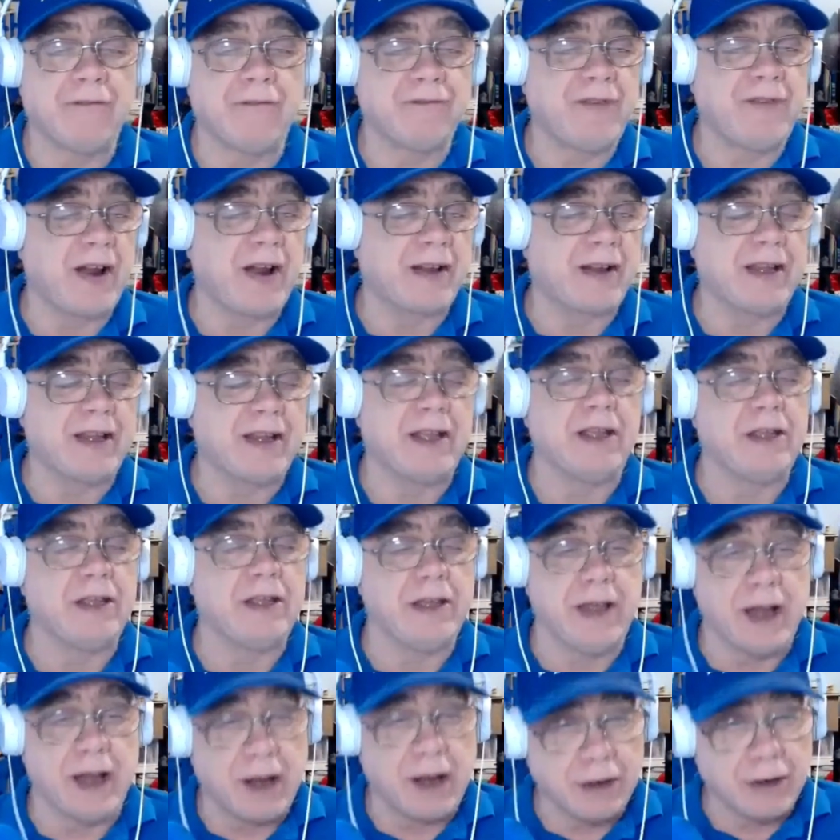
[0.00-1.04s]
affecting
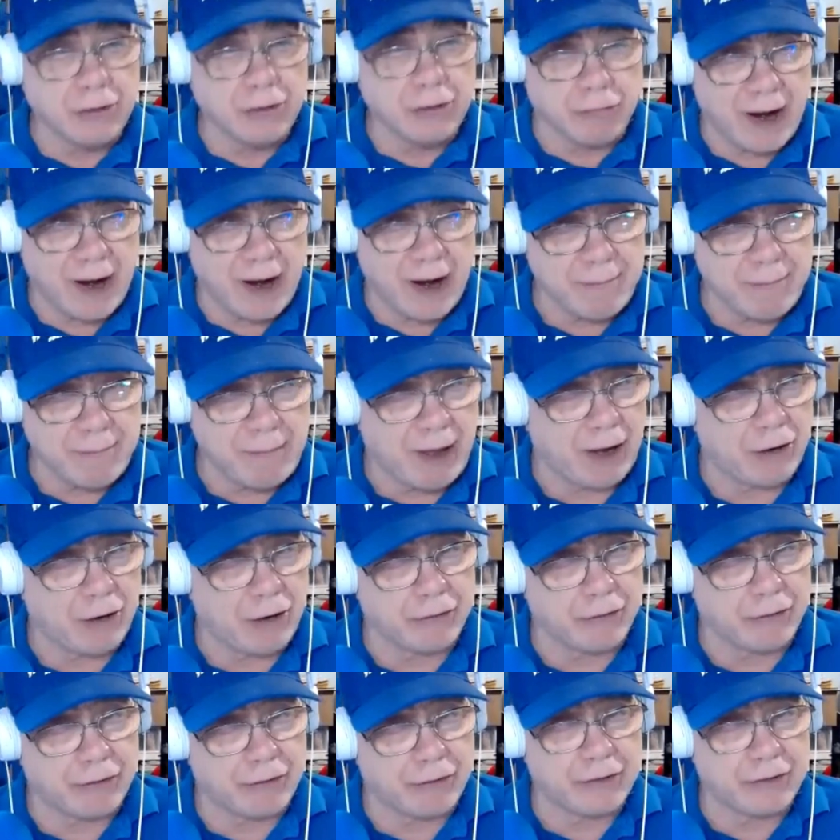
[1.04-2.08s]
young white
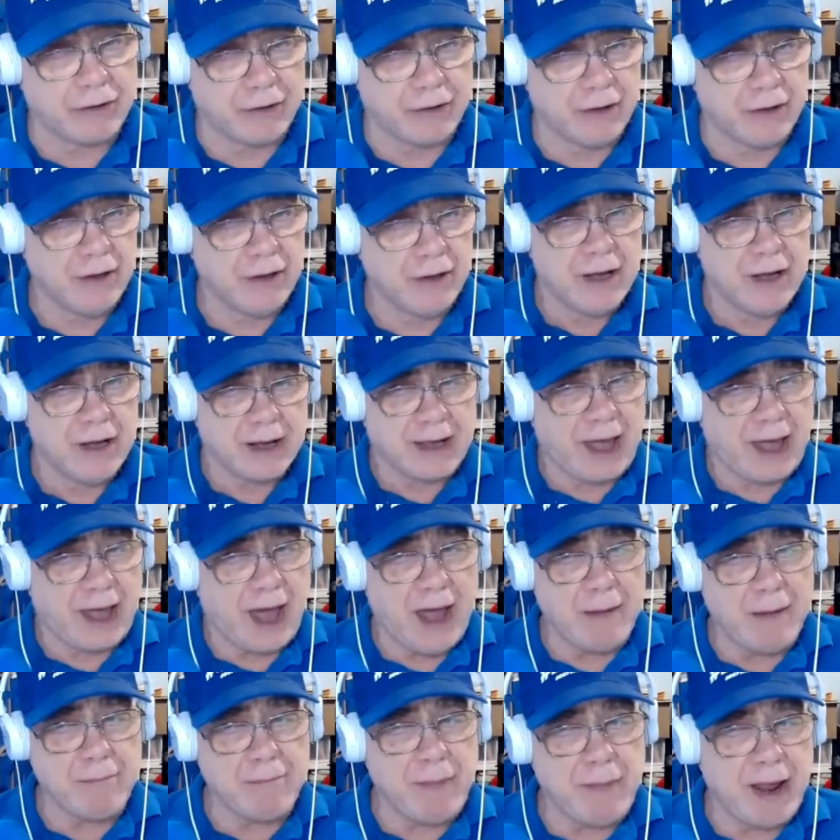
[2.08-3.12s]
males,
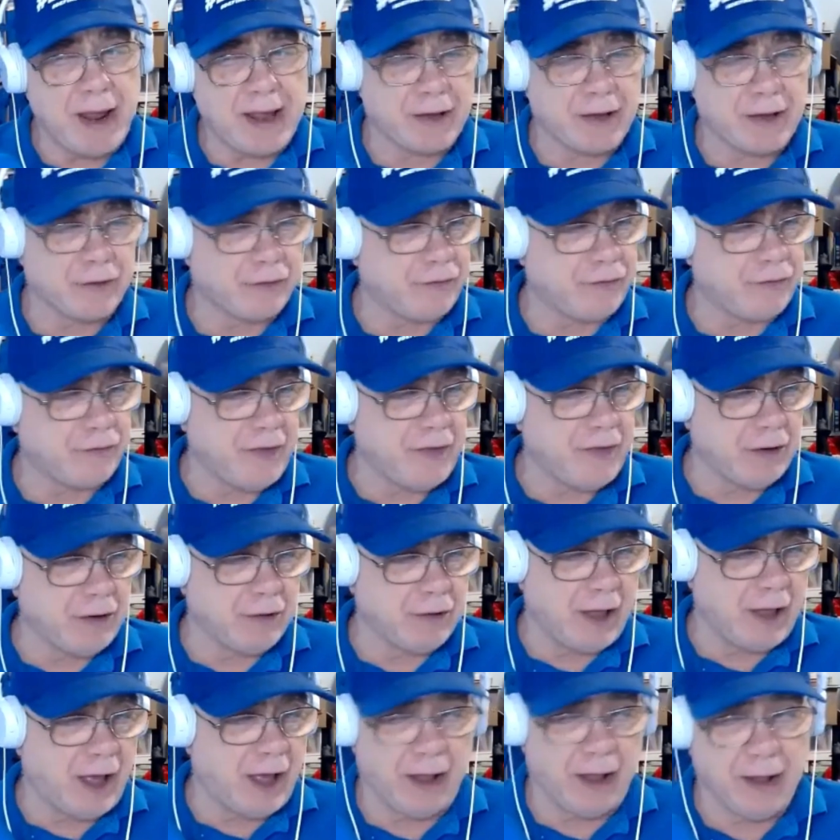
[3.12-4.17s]
can make us
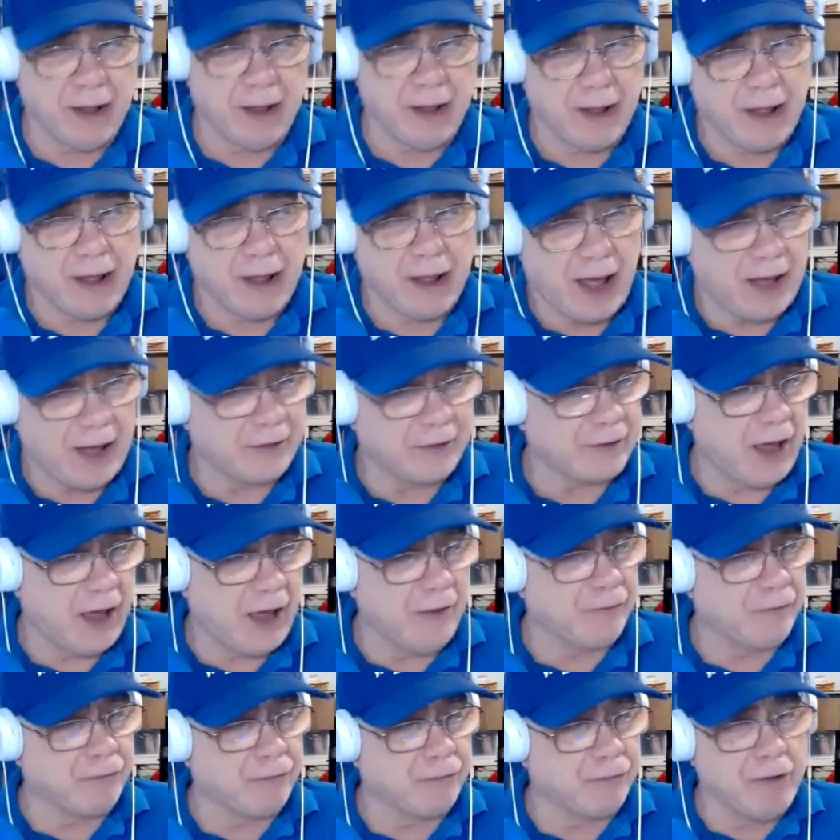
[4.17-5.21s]
feel as
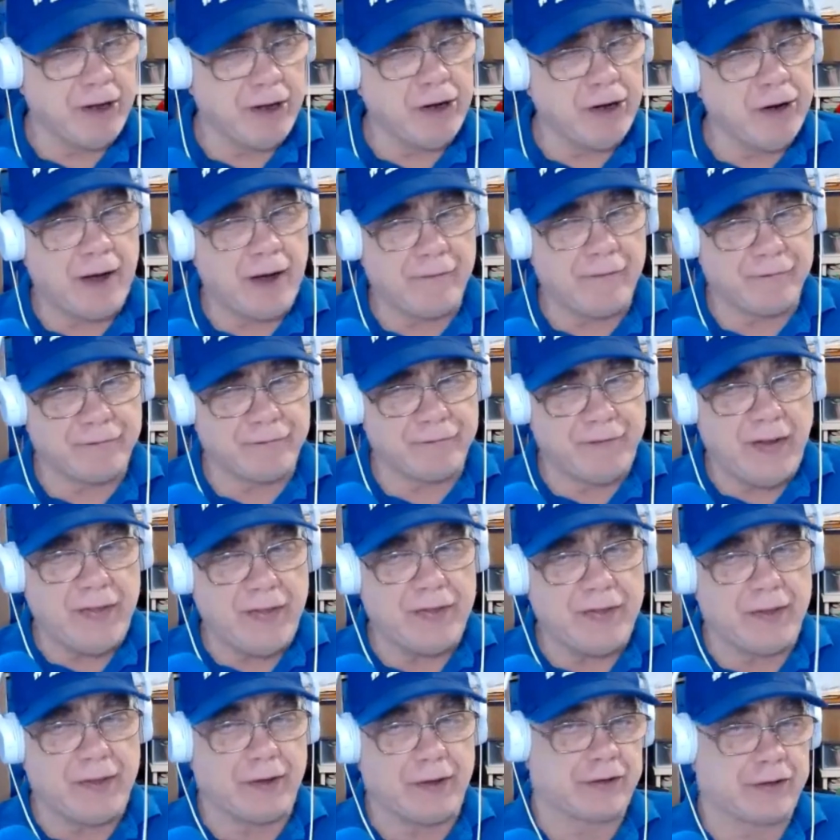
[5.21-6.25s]
if we do not
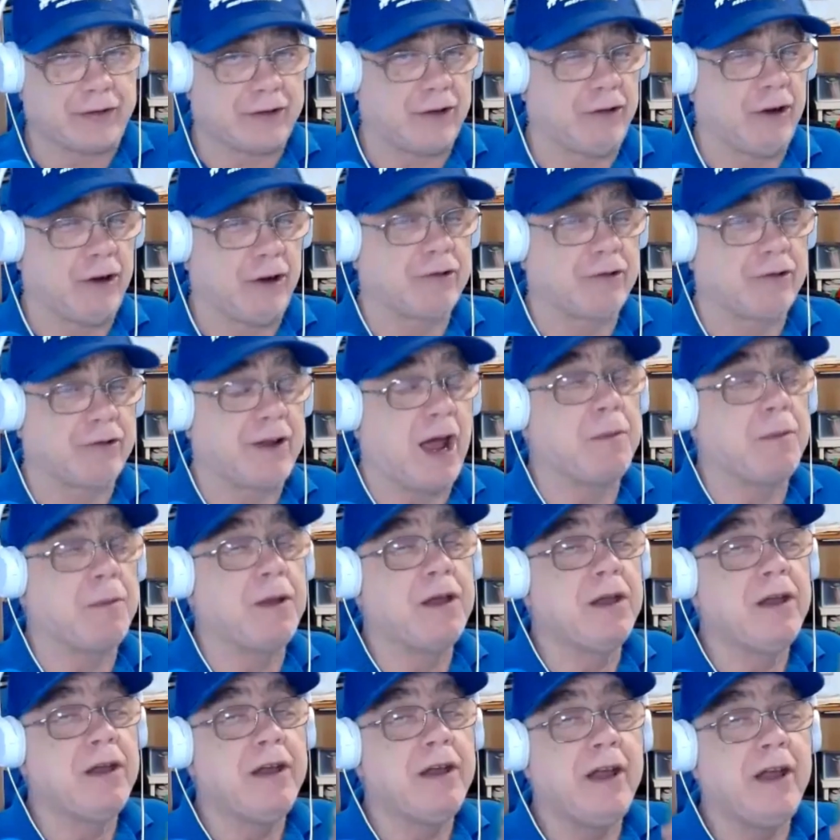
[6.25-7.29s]
fit this stereotype,
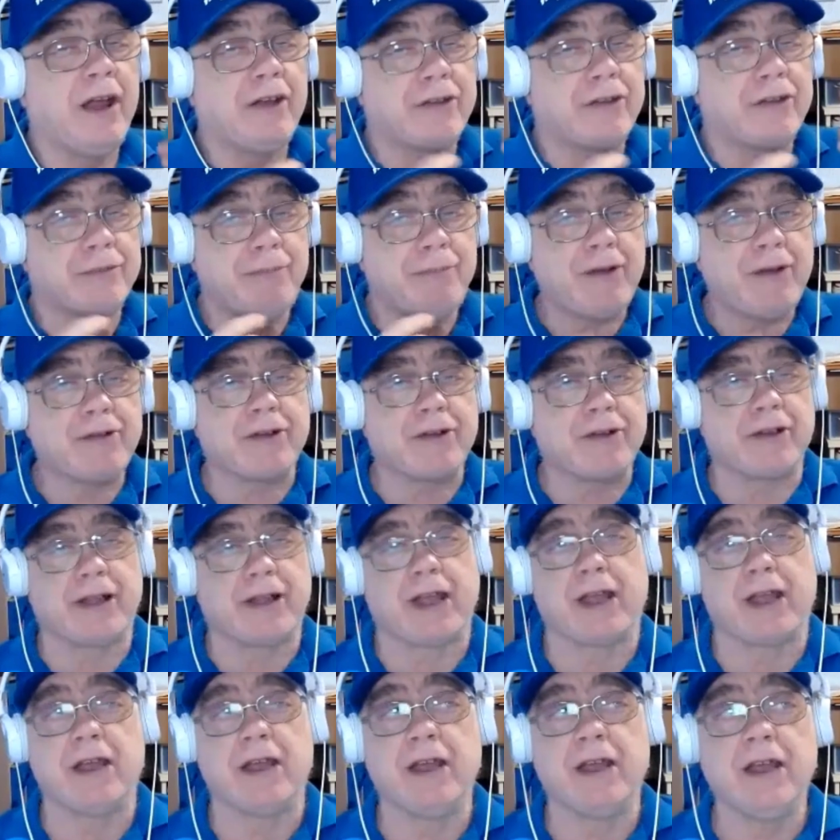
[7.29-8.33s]

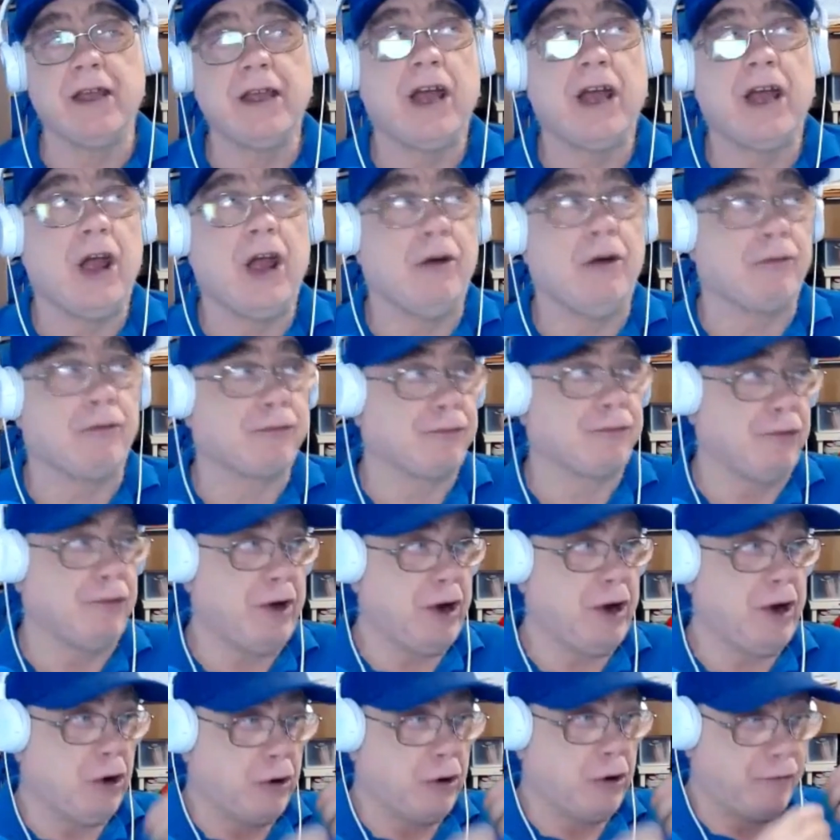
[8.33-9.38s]
especially if
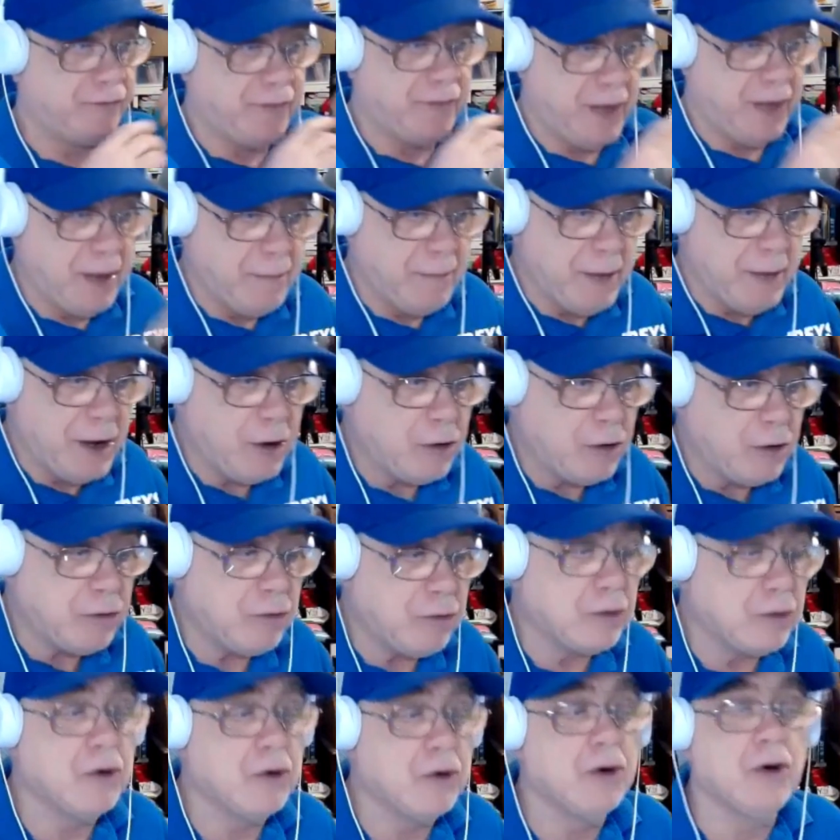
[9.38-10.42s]
we are female,
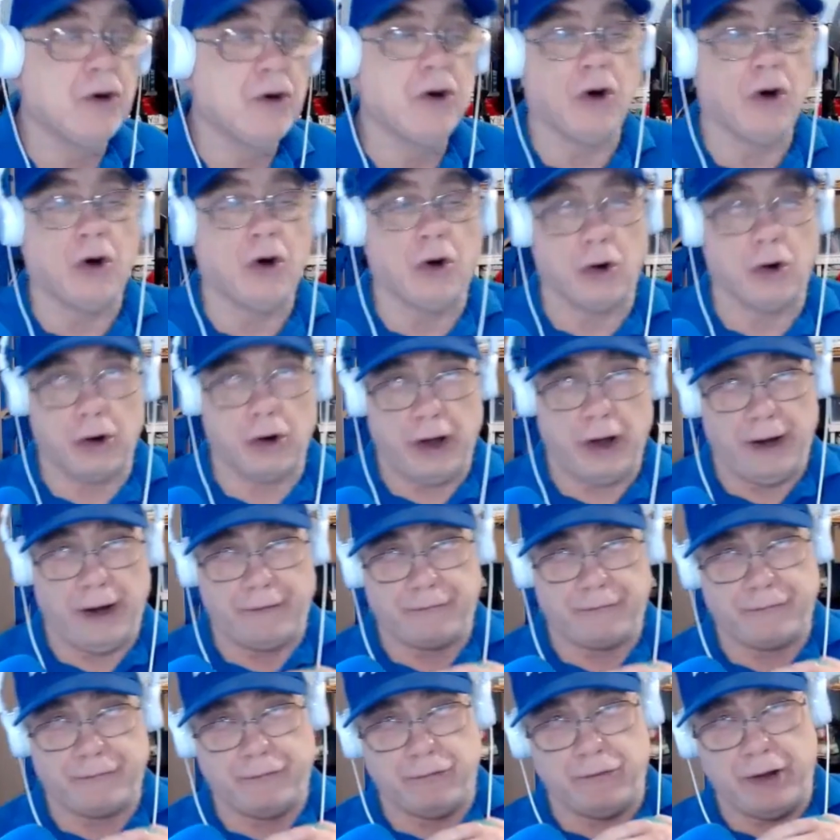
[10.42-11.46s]
or
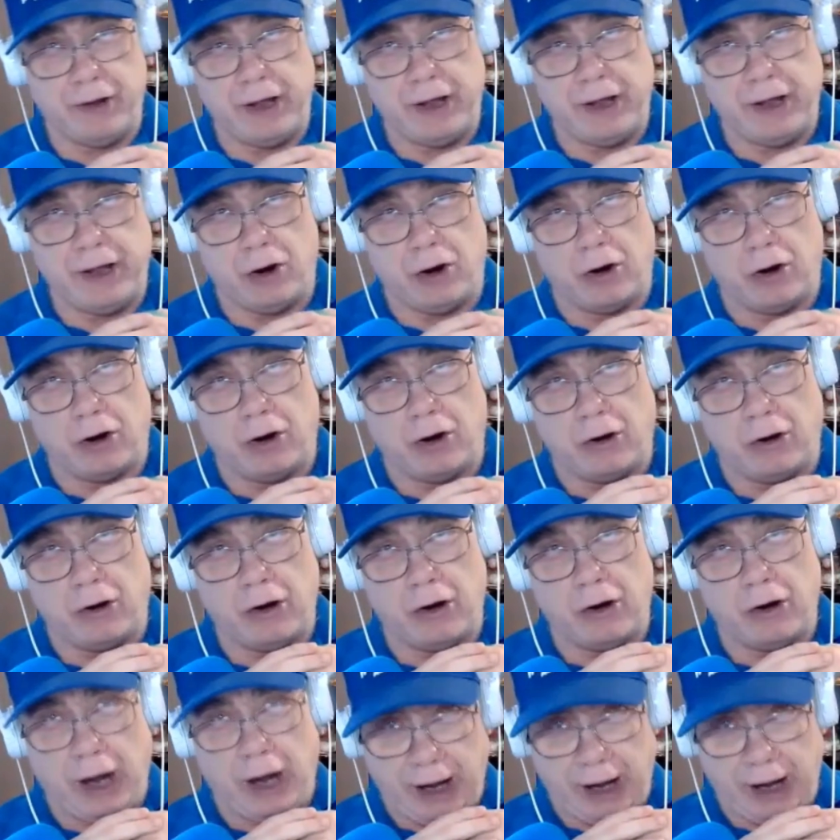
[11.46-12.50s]
if we are
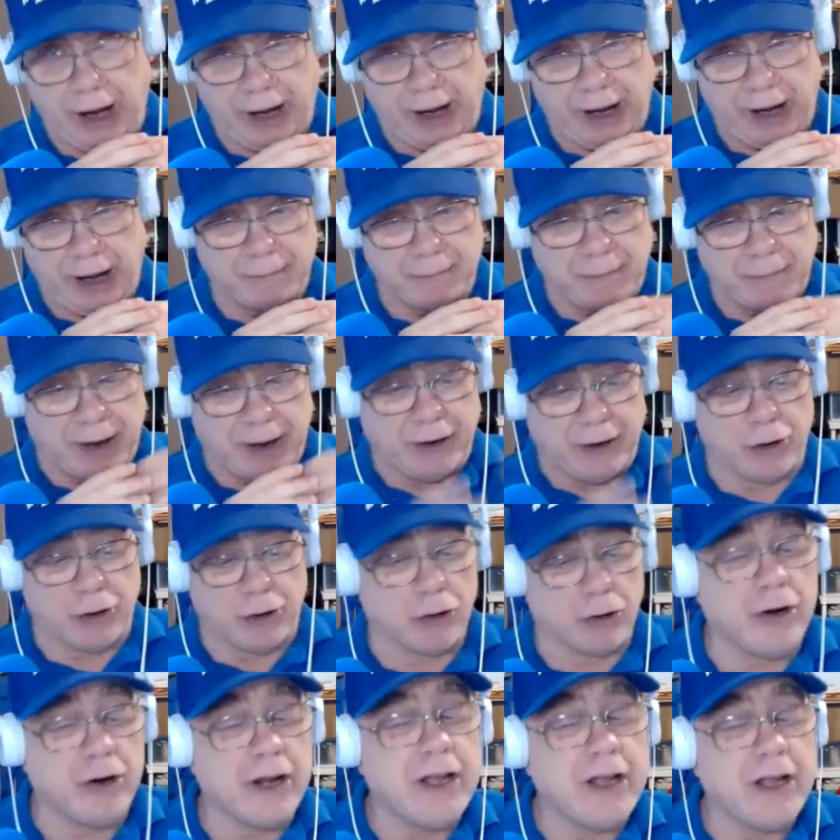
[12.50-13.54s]
a
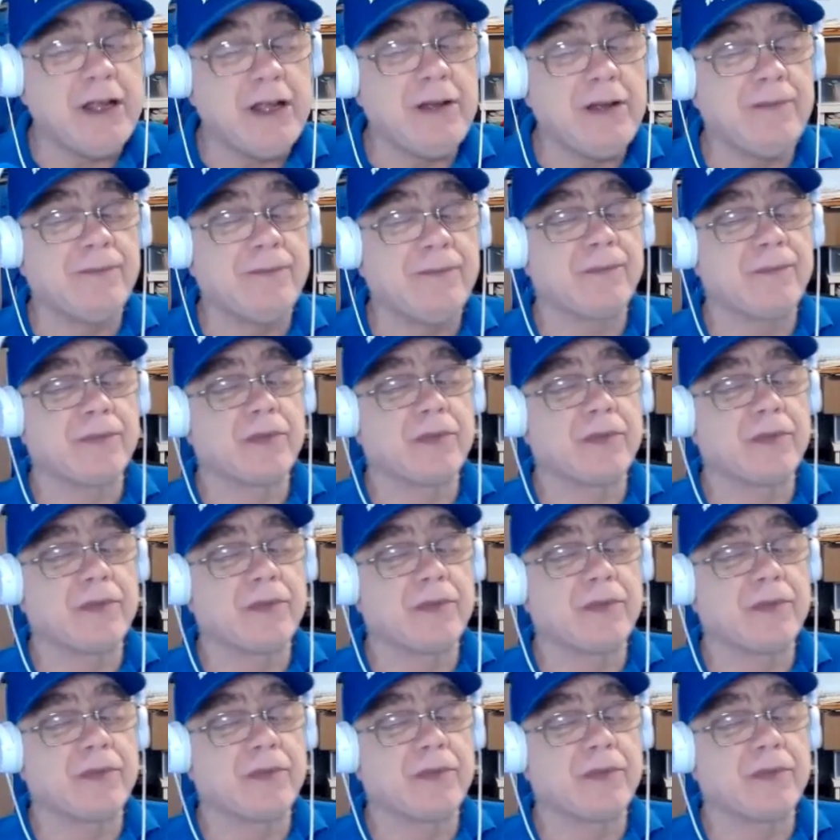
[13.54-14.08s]
minority,